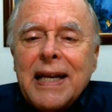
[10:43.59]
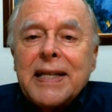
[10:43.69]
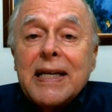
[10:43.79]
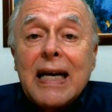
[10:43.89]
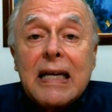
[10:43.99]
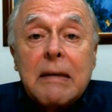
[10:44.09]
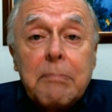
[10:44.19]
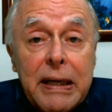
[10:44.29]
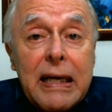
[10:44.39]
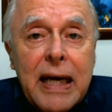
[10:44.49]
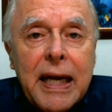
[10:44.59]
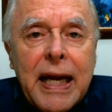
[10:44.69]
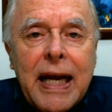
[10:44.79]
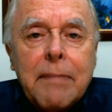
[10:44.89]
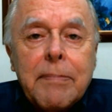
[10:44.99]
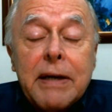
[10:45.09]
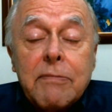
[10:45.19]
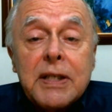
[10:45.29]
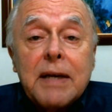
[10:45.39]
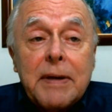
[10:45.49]
anything got completely out of hand, but it
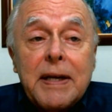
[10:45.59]
was